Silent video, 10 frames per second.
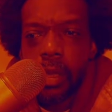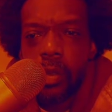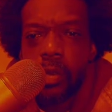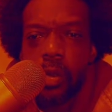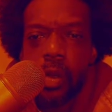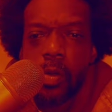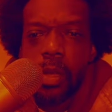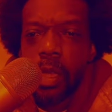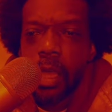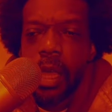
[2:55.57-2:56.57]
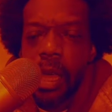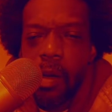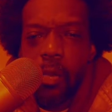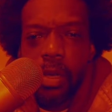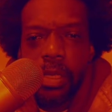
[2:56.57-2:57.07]
you know, I
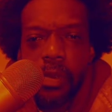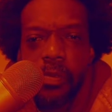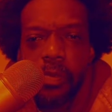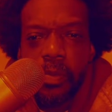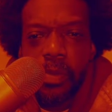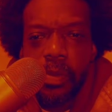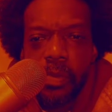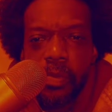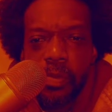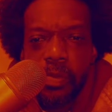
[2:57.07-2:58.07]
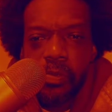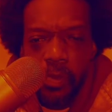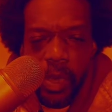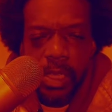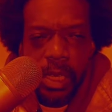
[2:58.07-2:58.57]
want some
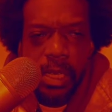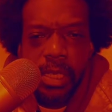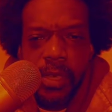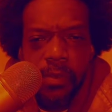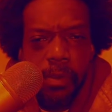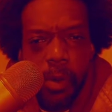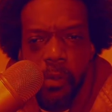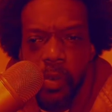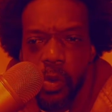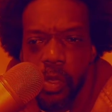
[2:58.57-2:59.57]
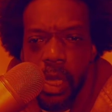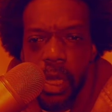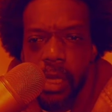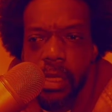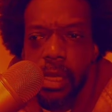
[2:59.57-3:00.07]
fresh energy from both of those
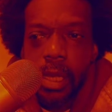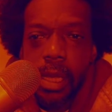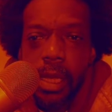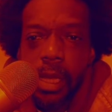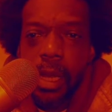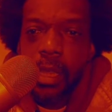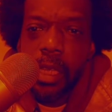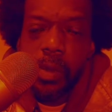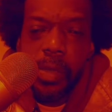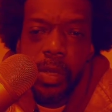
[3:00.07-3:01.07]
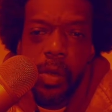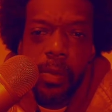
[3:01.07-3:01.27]
guys. And I think it'd be dope,